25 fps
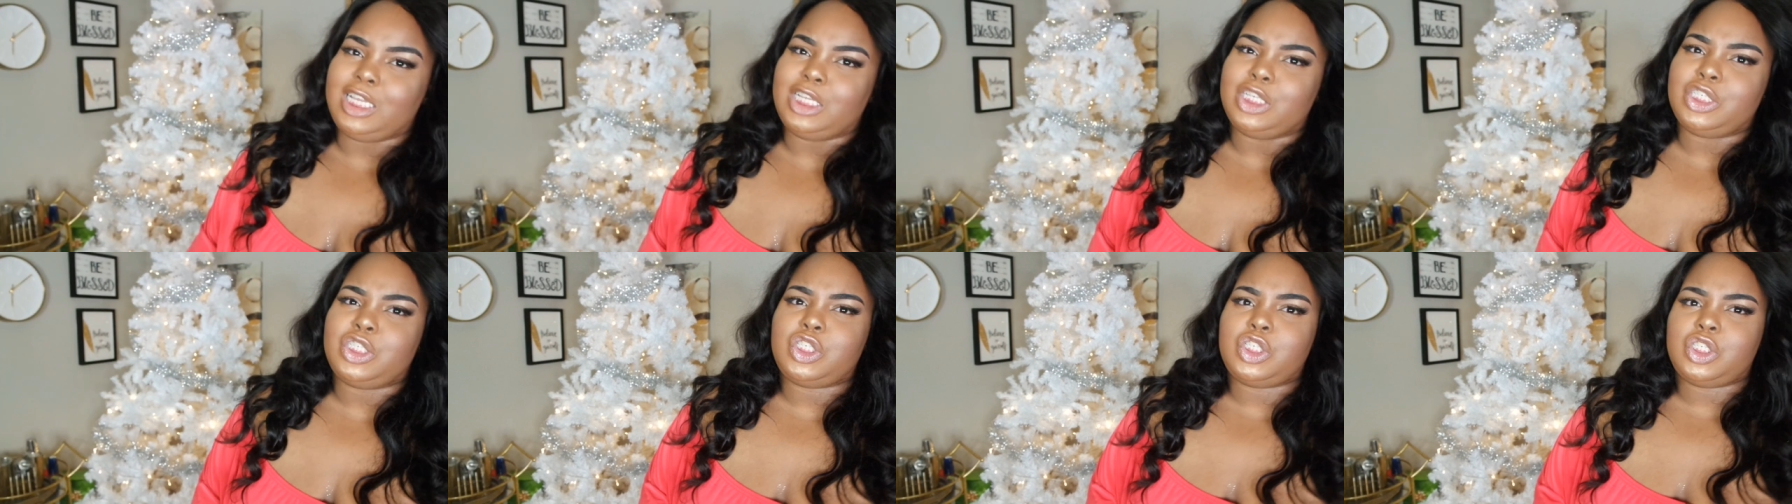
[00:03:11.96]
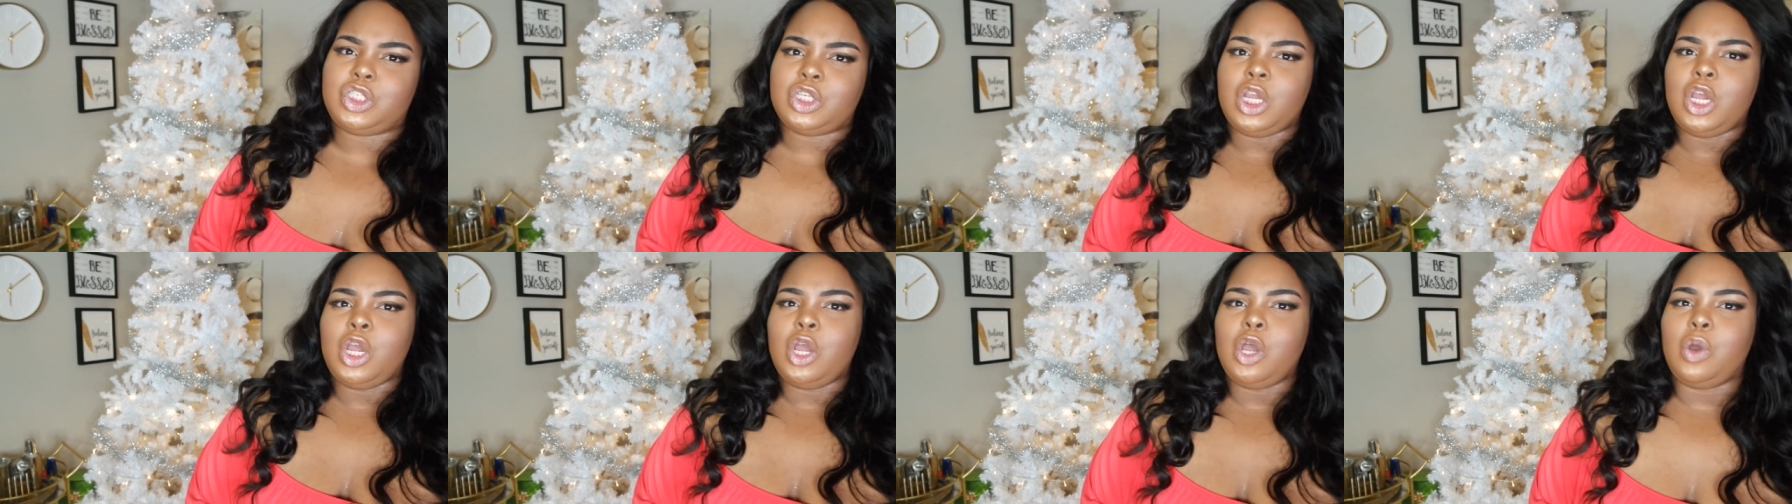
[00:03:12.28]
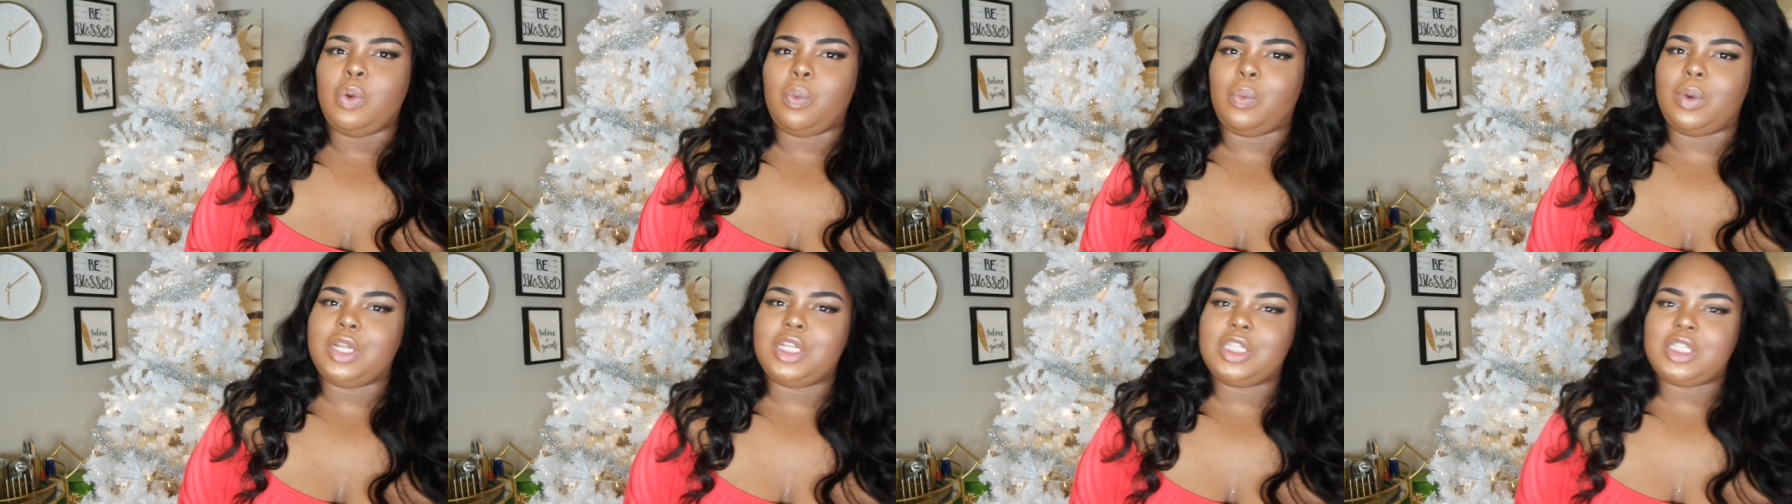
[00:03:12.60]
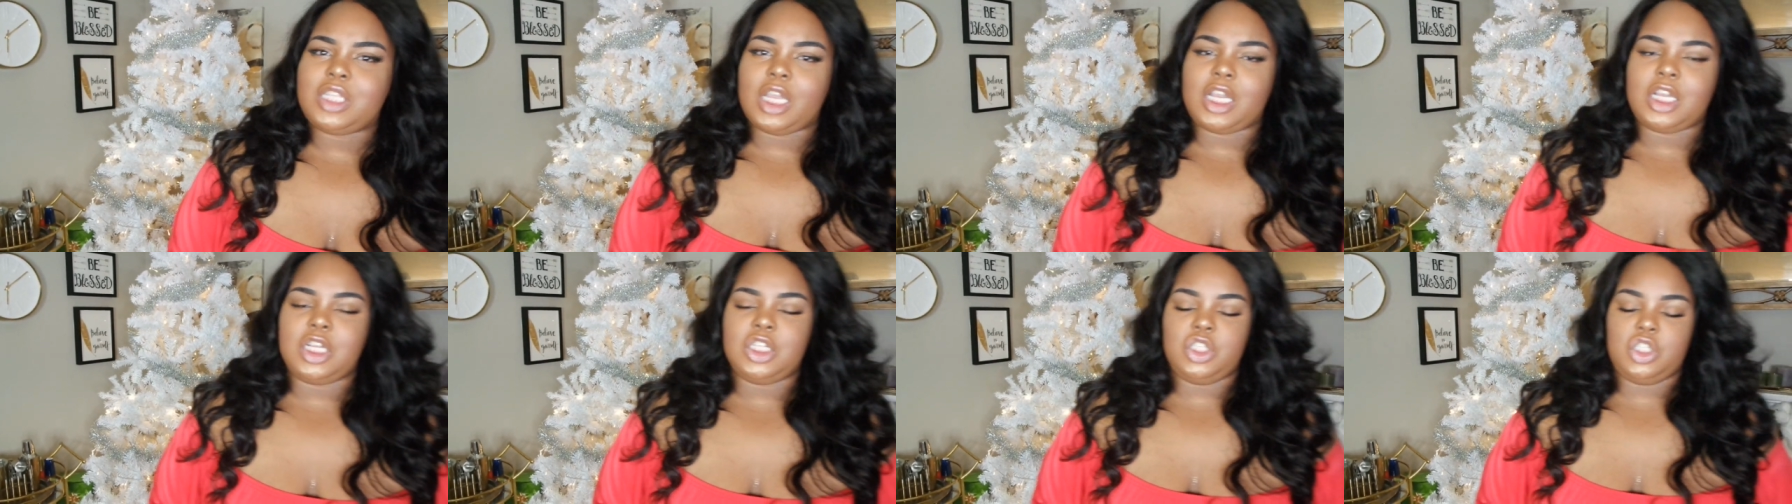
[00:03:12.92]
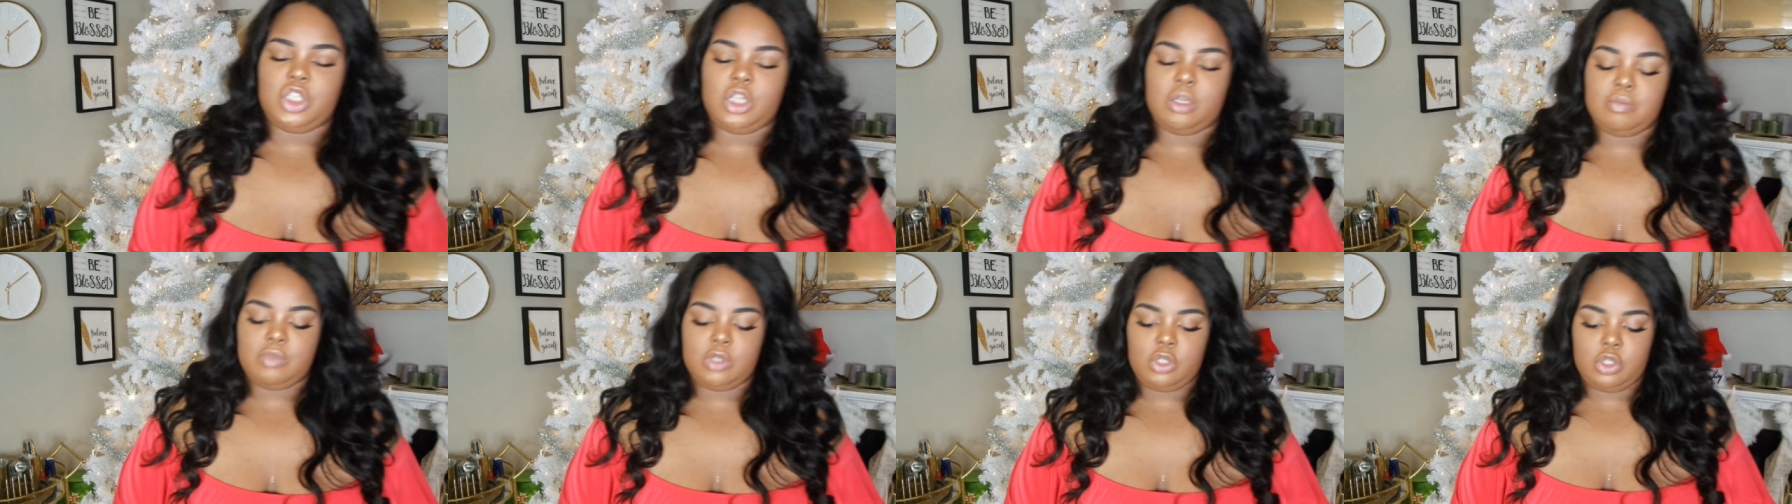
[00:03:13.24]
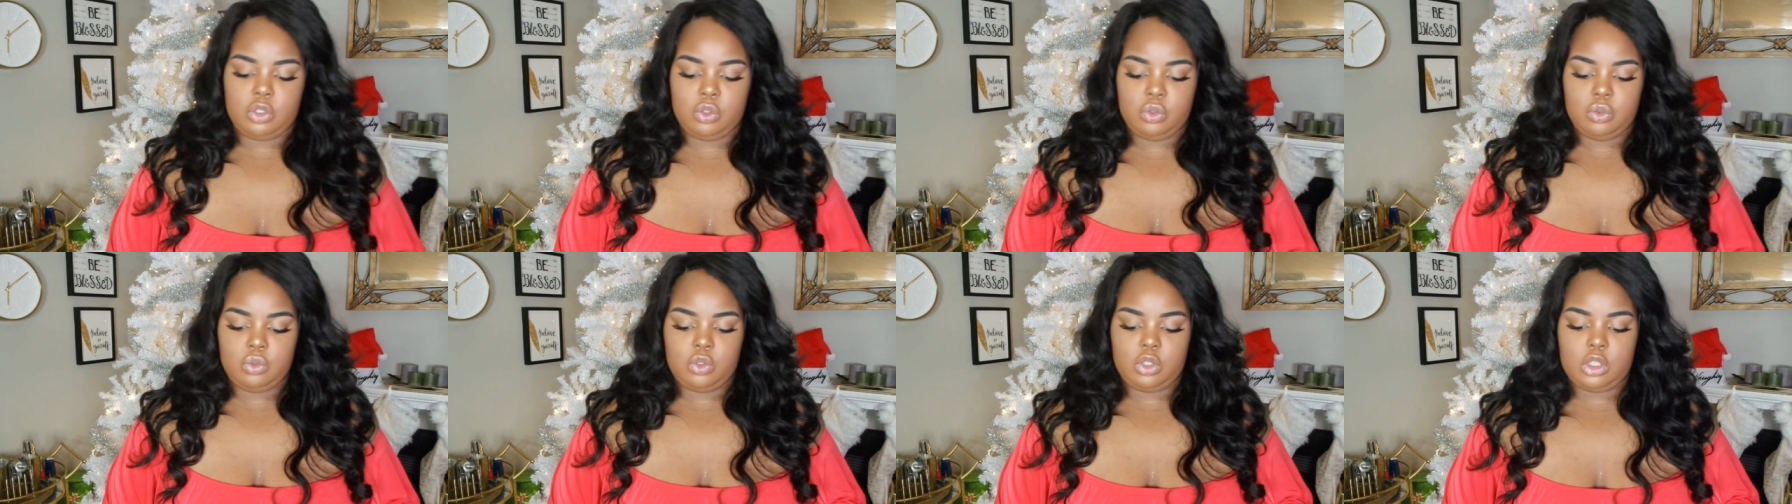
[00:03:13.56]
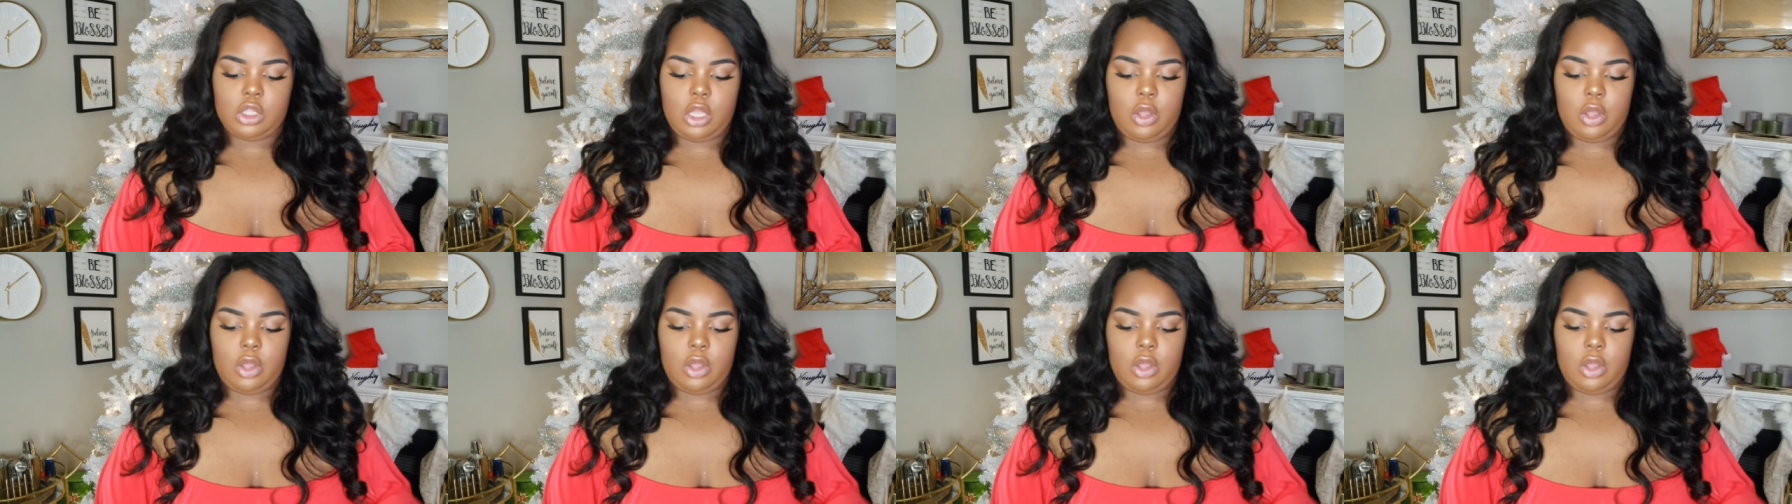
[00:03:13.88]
ish one is like a jumpsuit,